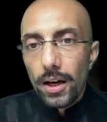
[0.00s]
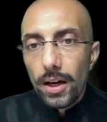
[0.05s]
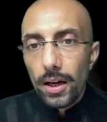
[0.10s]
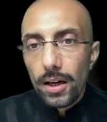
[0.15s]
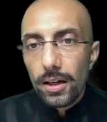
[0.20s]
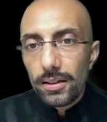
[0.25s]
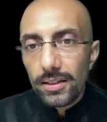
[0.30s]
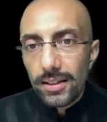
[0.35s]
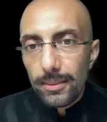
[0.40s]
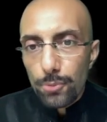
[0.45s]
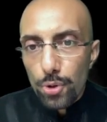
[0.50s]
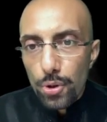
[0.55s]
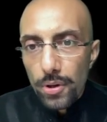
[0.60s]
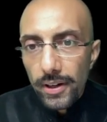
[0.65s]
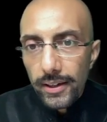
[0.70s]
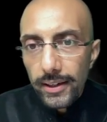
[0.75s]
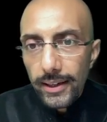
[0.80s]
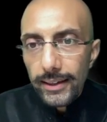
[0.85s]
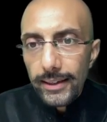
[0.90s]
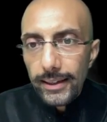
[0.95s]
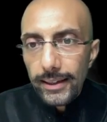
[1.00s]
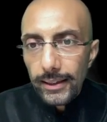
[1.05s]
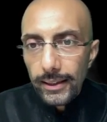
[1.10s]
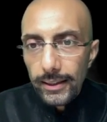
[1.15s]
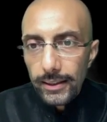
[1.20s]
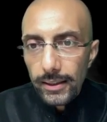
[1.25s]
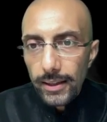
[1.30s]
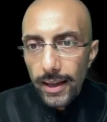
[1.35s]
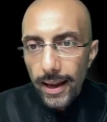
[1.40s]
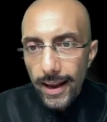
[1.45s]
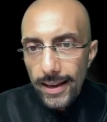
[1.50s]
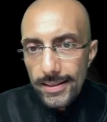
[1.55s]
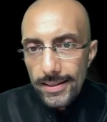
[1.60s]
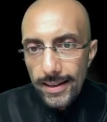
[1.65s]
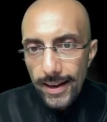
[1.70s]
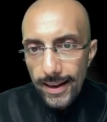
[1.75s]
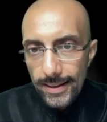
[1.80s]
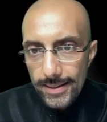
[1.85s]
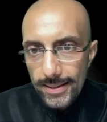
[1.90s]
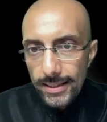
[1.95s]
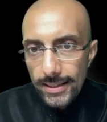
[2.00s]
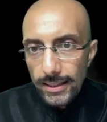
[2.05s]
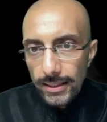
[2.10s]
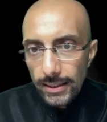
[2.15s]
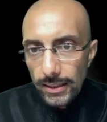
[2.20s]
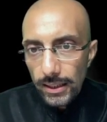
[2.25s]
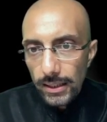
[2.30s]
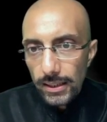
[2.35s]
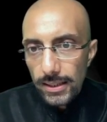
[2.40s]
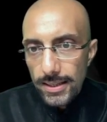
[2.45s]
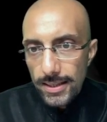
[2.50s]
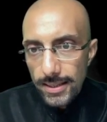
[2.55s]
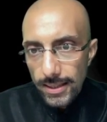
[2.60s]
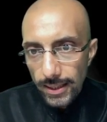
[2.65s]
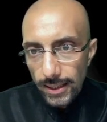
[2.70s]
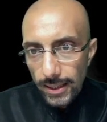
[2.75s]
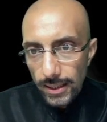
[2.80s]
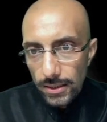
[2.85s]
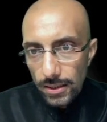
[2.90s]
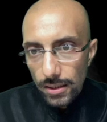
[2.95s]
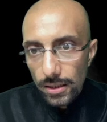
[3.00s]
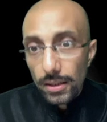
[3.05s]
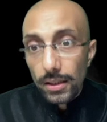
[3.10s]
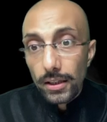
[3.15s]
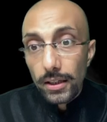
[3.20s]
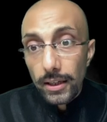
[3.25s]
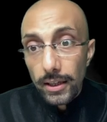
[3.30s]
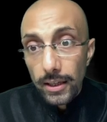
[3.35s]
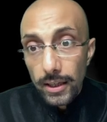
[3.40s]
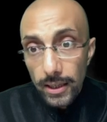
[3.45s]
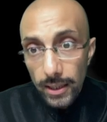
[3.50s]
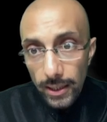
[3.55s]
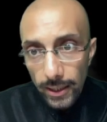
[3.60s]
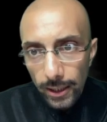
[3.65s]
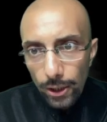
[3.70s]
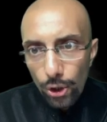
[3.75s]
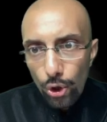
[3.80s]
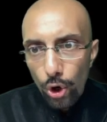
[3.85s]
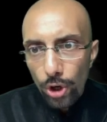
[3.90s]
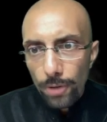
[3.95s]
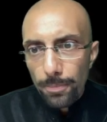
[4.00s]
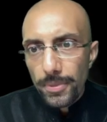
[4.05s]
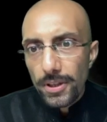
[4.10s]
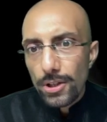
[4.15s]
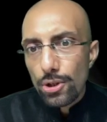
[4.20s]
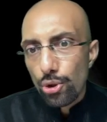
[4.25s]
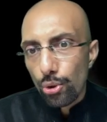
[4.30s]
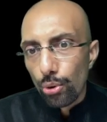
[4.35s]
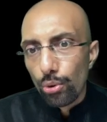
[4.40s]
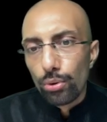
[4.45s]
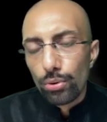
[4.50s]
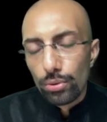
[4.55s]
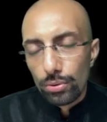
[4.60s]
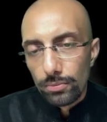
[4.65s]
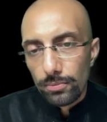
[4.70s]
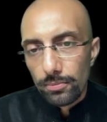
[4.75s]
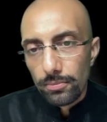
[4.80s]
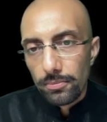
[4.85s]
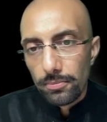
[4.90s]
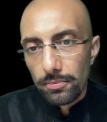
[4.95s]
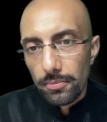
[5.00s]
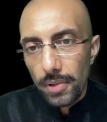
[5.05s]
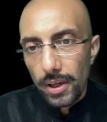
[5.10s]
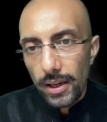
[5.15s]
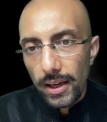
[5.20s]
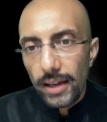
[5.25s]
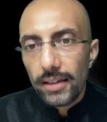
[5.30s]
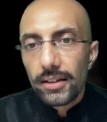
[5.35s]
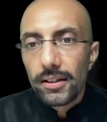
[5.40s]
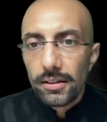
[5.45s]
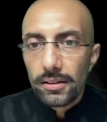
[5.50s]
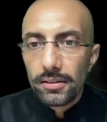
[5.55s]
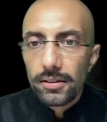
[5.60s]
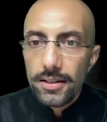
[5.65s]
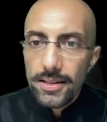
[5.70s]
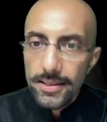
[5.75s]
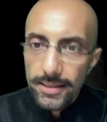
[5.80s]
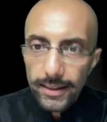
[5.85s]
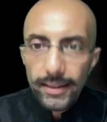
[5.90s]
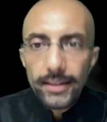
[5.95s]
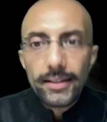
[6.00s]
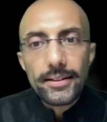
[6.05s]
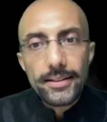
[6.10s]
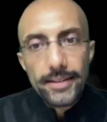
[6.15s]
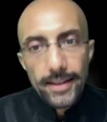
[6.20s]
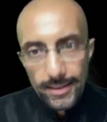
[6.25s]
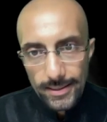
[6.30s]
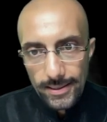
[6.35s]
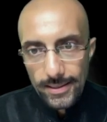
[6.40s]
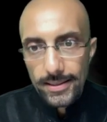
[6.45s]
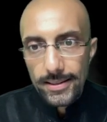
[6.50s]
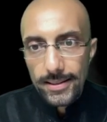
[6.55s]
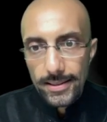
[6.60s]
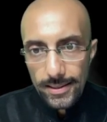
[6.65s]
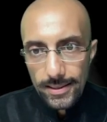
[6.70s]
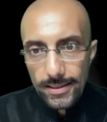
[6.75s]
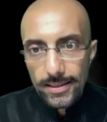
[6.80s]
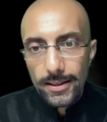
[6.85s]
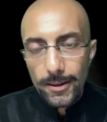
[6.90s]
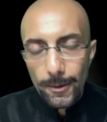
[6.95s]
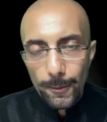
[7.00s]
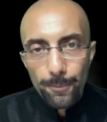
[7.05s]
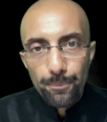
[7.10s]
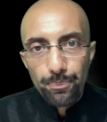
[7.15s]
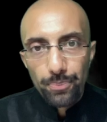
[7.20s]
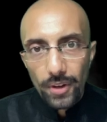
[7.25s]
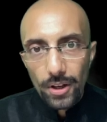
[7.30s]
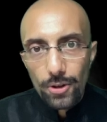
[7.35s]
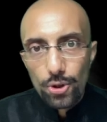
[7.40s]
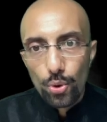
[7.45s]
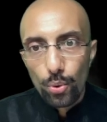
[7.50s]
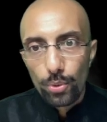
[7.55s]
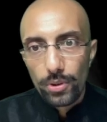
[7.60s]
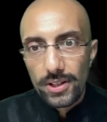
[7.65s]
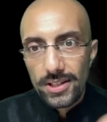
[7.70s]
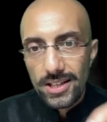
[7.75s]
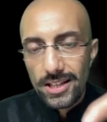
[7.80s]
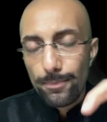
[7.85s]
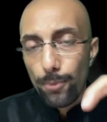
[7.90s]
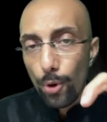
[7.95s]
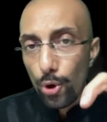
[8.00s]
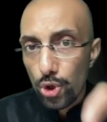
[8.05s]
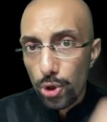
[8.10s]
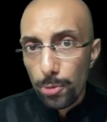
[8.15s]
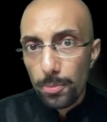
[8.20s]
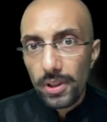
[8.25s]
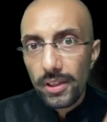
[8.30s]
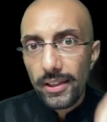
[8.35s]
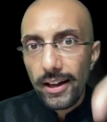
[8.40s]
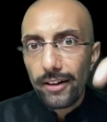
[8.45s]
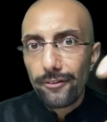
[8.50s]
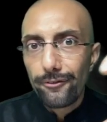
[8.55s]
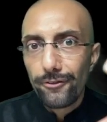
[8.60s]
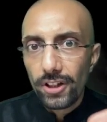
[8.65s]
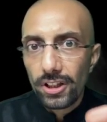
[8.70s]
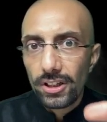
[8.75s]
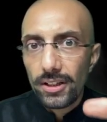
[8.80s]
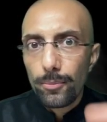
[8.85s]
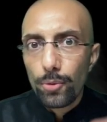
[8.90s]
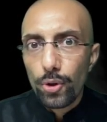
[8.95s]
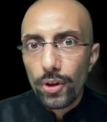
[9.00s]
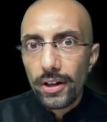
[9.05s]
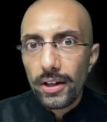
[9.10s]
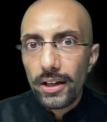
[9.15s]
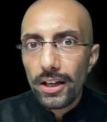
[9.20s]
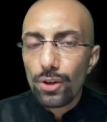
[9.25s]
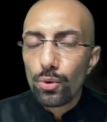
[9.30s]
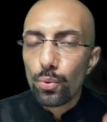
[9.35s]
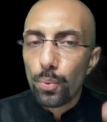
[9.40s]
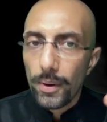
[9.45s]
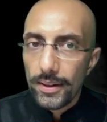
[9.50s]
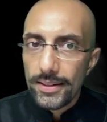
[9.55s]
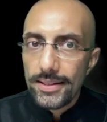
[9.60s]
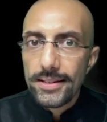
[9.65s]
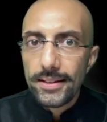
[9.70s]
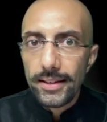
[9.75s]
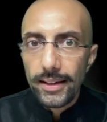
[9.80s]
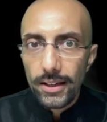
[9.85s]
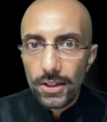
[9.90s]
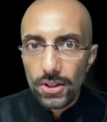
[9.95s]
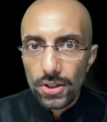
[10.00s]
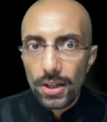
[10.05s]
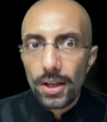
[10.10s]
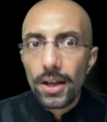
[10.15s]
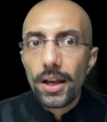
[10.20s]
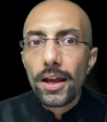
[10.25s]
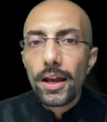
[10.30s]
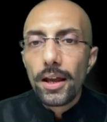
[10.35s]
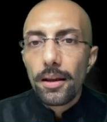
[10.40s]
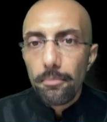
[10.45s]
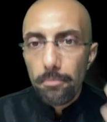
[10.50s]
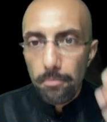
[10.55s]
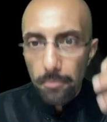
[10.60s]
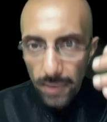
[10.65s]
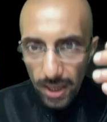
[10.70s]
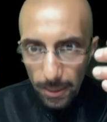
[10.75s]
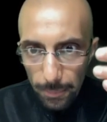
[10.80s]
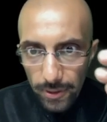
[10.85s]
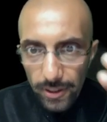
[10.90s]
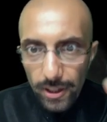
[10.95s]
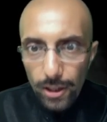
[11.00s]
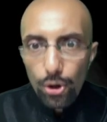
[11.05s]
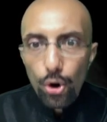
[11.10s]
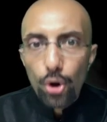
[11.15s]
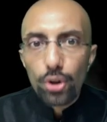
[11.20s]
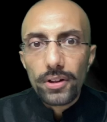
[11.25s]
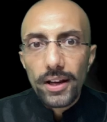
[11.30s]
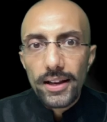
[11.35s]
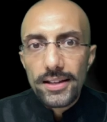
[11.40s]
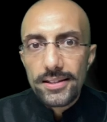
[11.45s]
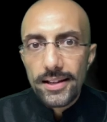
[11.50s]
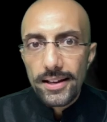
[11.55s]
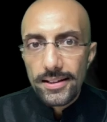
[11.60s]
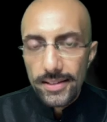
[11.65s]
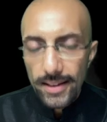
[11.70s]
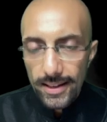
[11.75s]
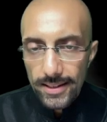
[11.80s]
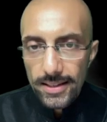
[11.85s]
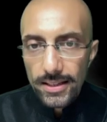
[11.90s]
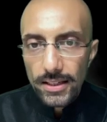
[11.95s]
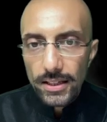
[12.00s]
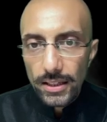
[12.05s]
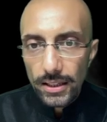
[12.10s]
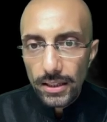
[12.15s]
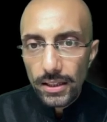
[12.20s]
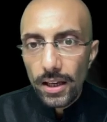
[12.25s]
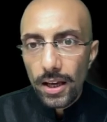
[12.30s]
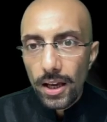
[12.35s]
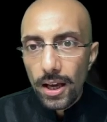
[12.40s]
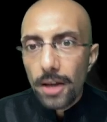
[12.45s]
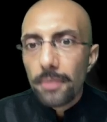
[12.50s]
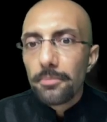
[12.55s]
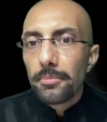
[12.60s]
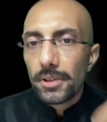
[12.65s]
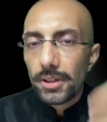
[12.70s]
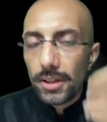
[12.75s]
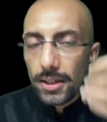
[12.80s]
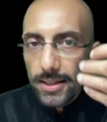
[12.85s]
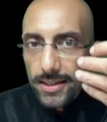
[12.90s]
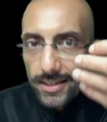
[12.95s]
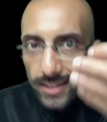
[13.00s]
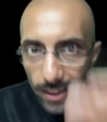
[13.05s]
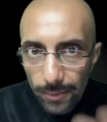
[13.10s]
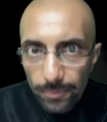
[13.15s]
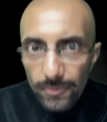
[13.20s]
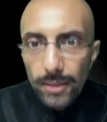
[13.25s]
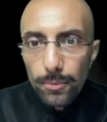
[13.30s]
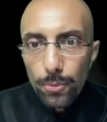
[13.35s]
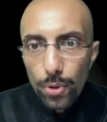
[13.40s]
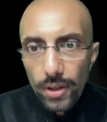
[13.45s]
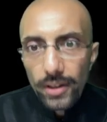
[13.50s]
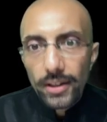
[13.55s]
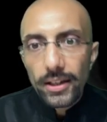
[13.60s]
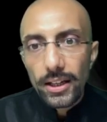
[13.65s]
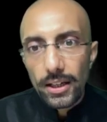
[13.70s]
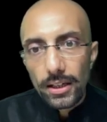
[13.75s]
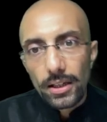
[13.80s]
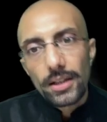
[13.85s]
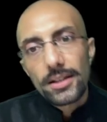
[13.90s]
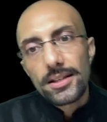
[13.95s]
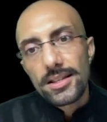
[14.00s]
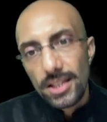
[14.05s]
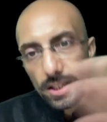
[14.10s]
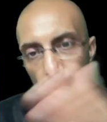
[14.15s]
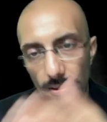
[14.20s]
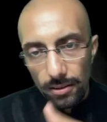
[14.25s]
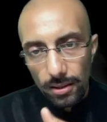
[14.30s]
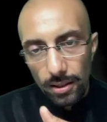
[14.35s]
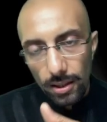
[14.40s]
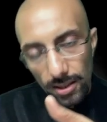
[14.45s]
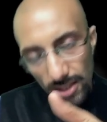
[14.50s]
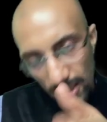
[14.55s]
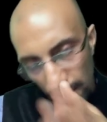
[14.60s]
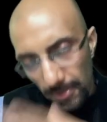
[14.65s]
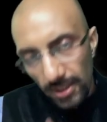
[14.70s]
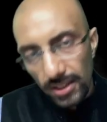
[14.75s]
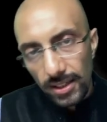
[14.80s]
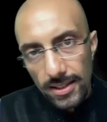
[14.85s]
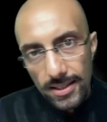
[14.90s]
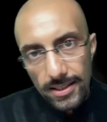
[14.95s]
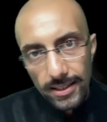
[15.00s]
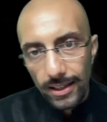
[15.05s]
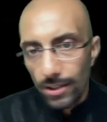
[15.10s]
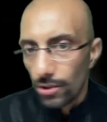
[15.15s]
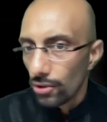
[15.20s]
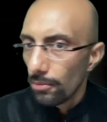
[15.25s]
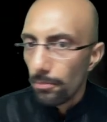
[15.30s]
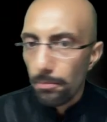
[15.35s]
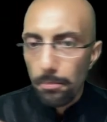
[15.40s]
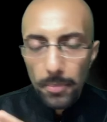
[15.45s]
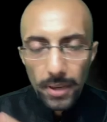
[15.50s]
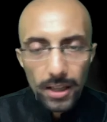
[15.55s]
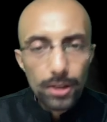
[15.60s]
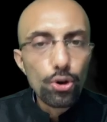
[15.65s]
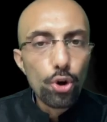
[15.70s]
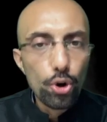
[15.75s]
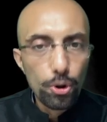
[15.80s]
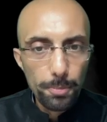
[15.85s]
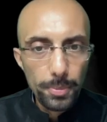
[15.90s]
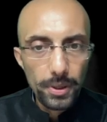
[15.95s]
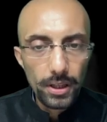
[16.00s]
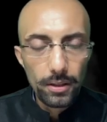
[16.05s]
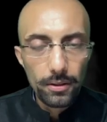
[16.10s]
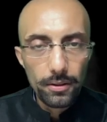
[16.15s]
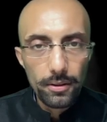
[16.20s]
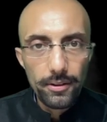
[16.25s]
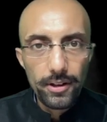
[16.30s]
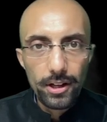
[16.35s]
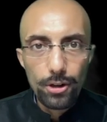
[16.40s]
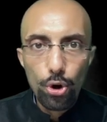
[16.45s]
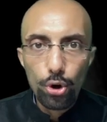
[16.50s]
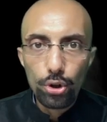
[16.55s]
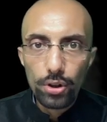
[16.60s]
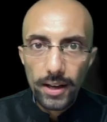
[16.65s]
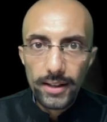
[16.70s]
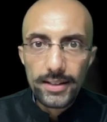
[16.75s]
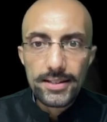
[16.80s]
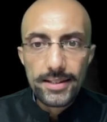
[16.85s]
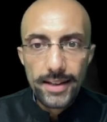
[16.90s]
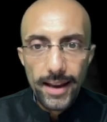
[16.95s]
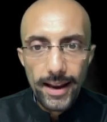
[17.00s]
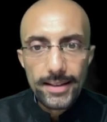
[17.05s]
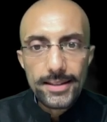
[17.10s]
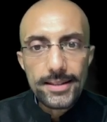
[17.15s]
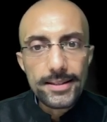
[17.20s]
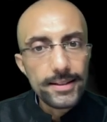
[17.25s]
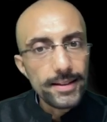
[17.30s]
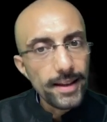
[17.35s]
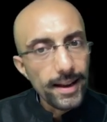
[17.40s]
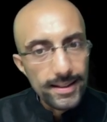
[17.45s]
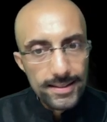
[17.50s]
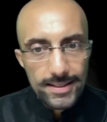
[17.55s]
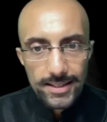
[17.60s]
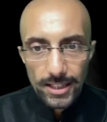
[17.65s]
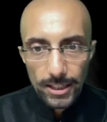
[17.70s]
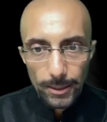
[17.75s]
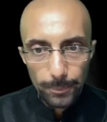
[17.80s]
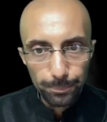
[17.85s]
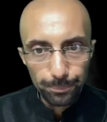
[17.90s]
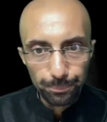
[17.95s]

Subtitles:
A community declared as ST in a state need not be so in another state? Yes. So this is possible that one community in one state may be recognized as ST, but the same community in some other state may not be recognized as ST.